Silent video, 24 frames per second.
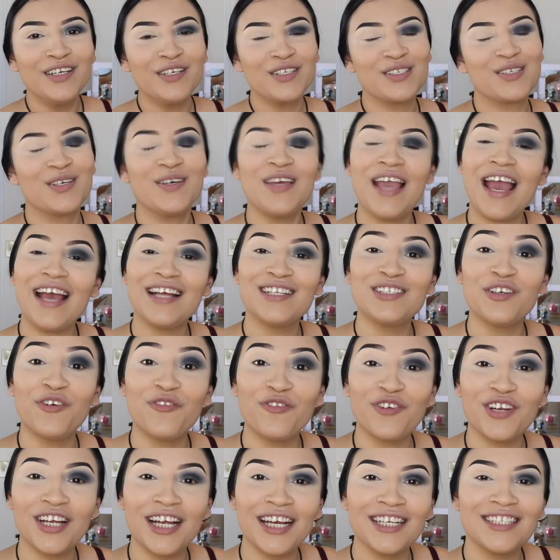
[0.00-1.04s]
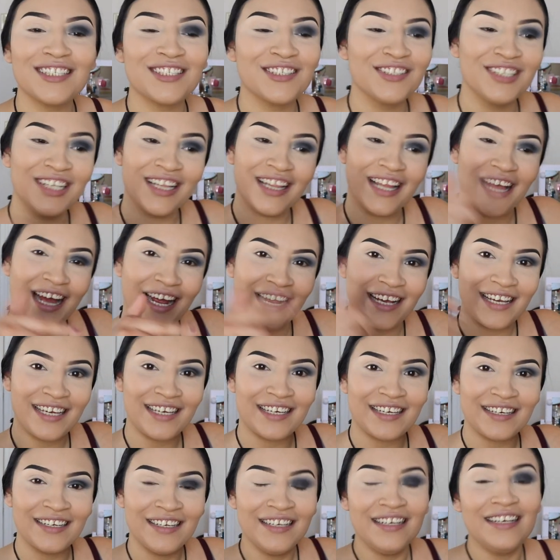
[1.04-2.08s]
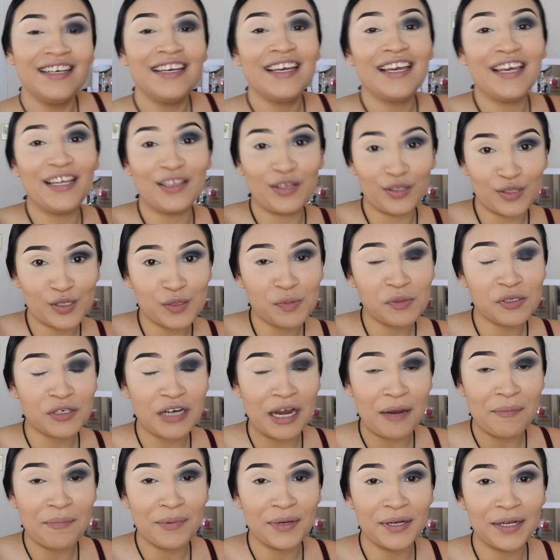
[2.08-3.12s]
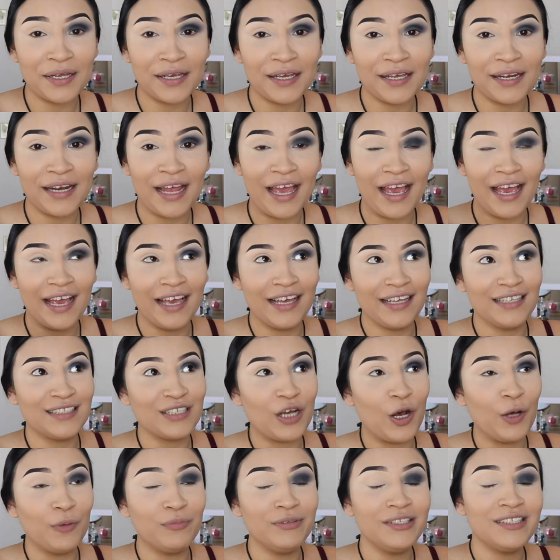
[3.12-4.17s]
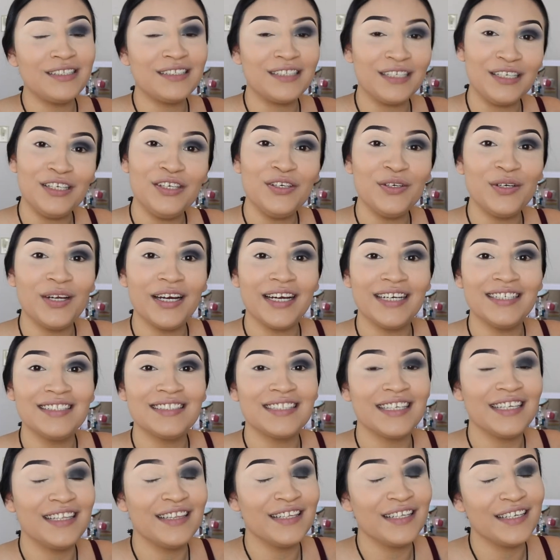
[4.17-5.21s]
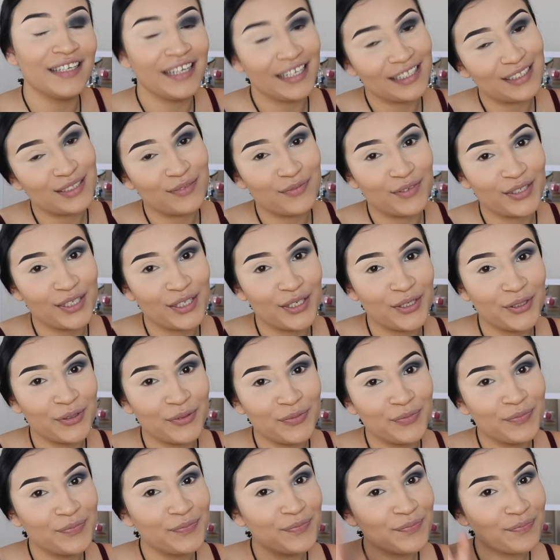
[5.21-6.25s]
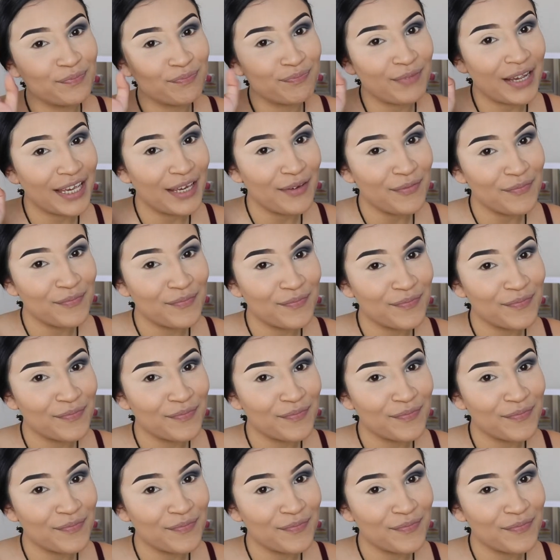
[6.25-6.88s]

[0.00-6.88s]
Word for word: So yeah, don't forget to like, hit the subscribe button, and I'll be seeing you guys in the next video. Bye.